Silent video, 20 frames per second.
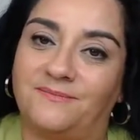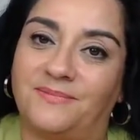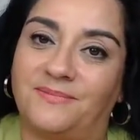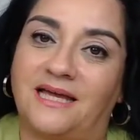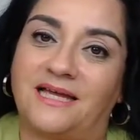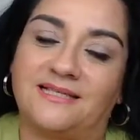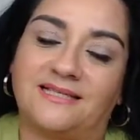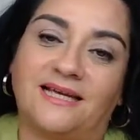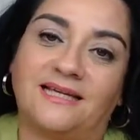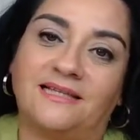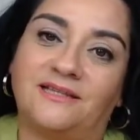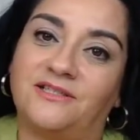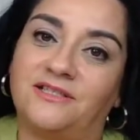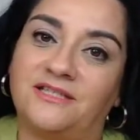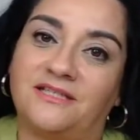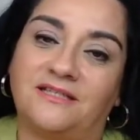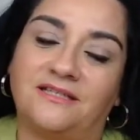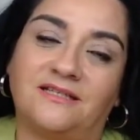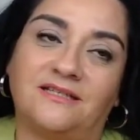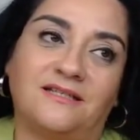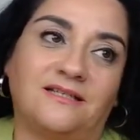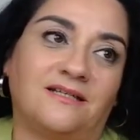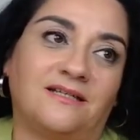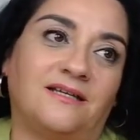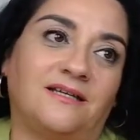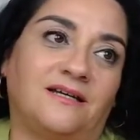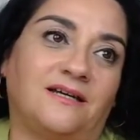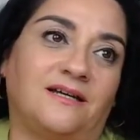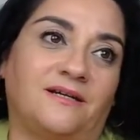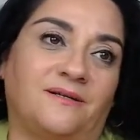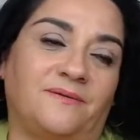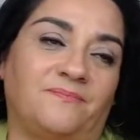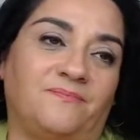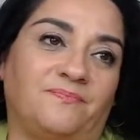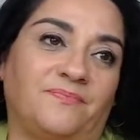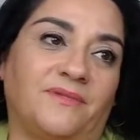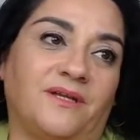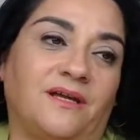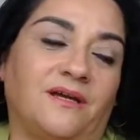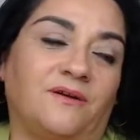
As I looked in the a